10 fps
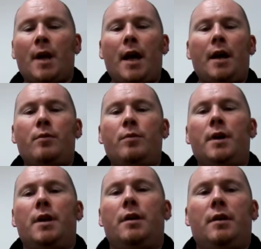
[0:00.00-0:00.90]
and
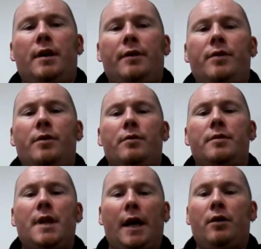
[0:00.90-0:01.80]
if you
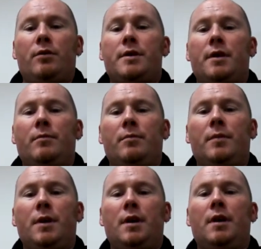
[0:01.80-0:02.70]
take on some